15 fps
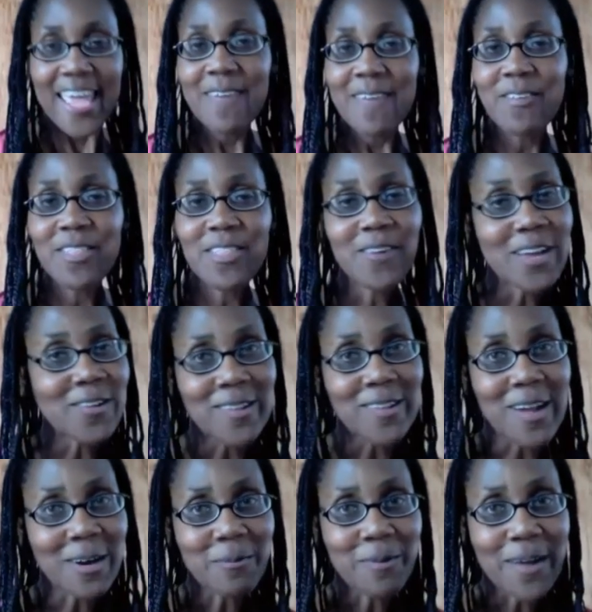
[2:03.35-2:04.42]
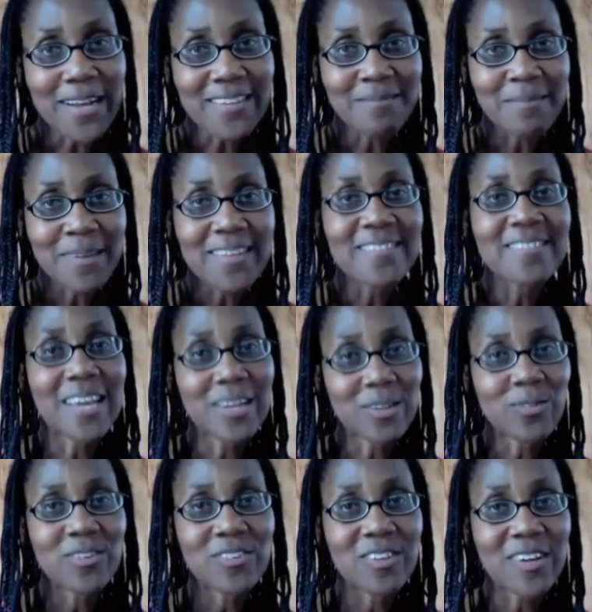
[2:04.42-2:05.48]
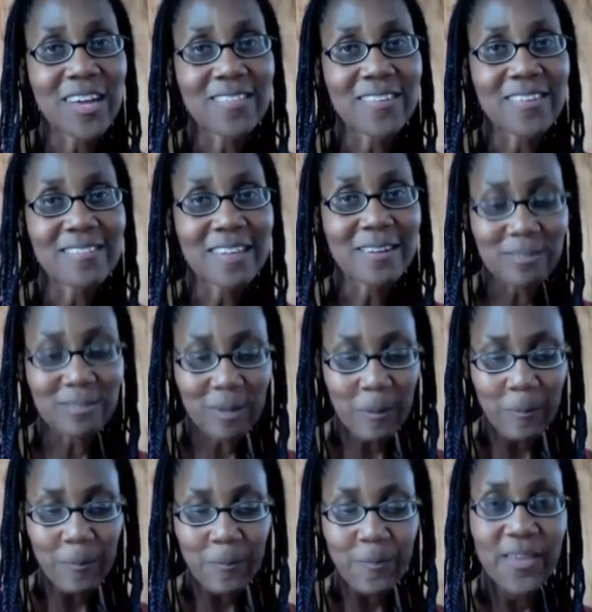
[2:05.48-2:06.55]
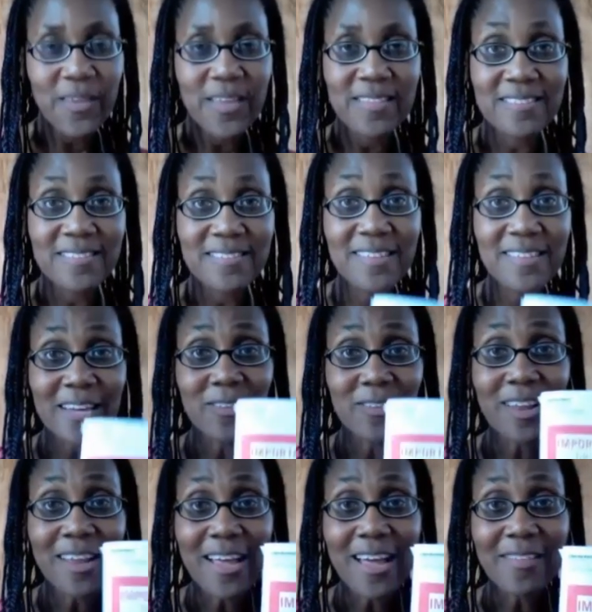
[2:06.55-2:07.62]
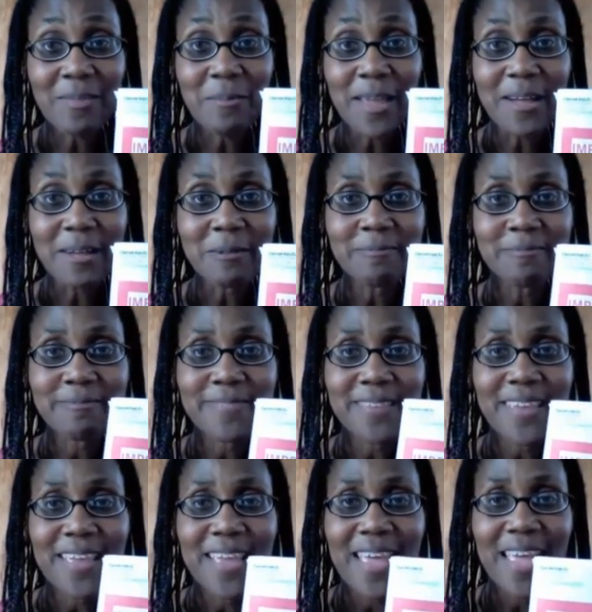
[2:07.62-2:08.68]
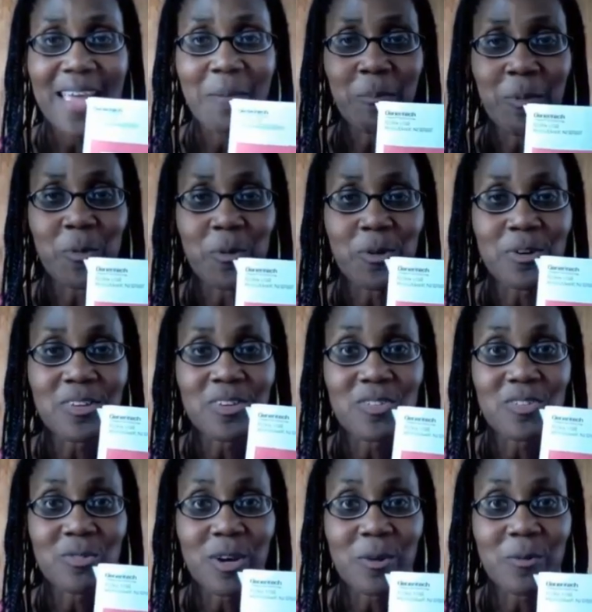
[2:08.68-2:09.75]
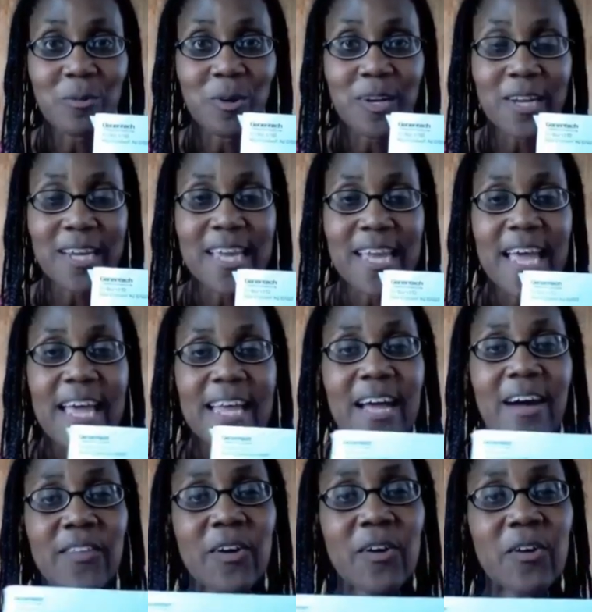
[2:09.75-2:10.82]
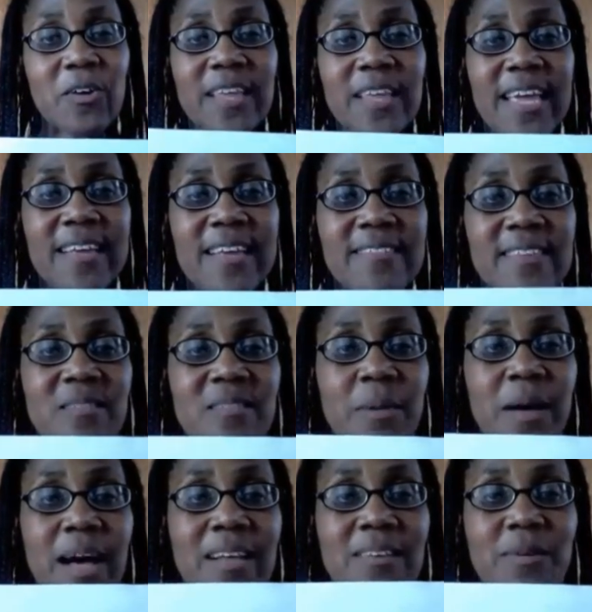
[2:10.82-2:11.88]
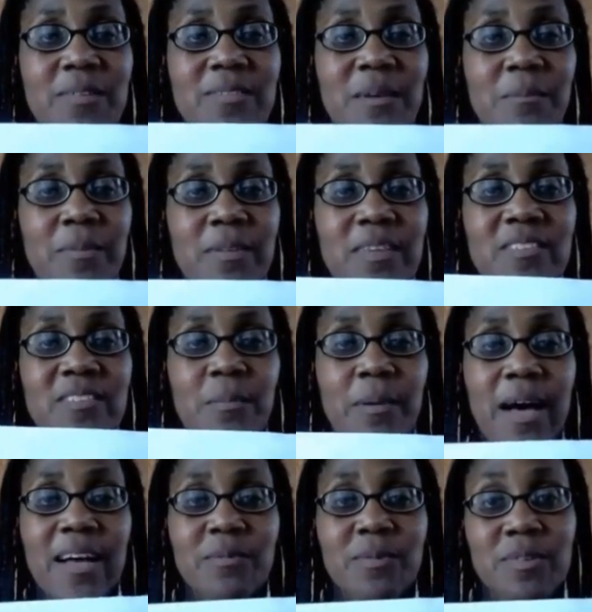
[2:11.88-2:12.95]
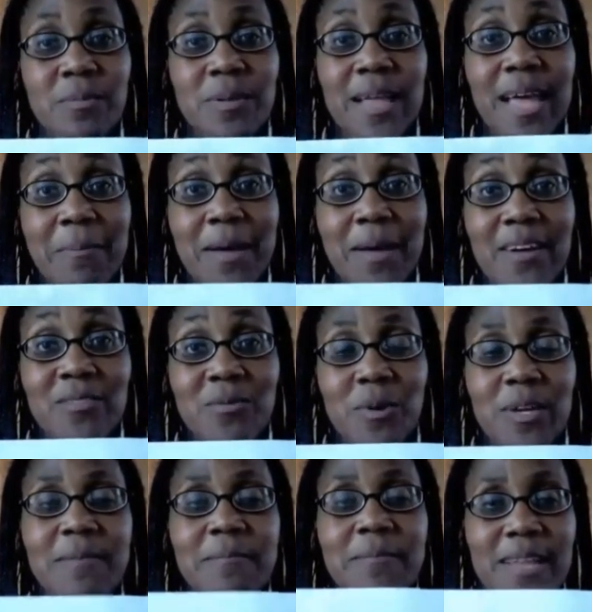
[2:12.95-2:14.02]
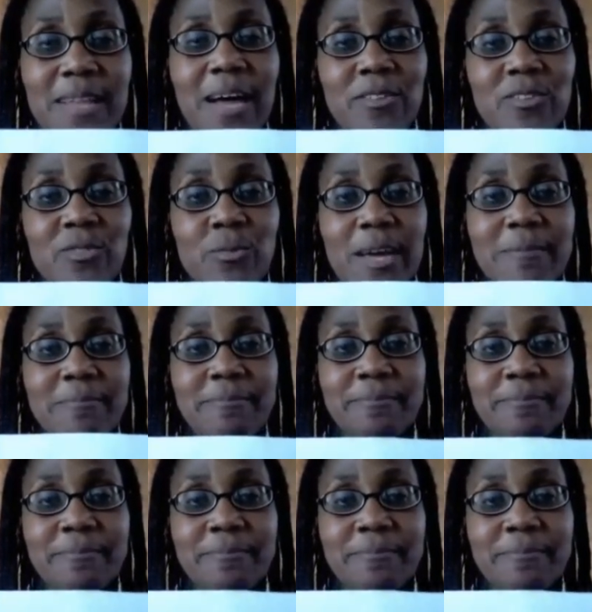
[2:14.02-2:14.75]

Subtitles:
Even though I no longer practice medicine, I do still get these letters. So this is a letter that I got in the mail. Important drug warning. Now in the old days, this box was a black box warning. Now it's red.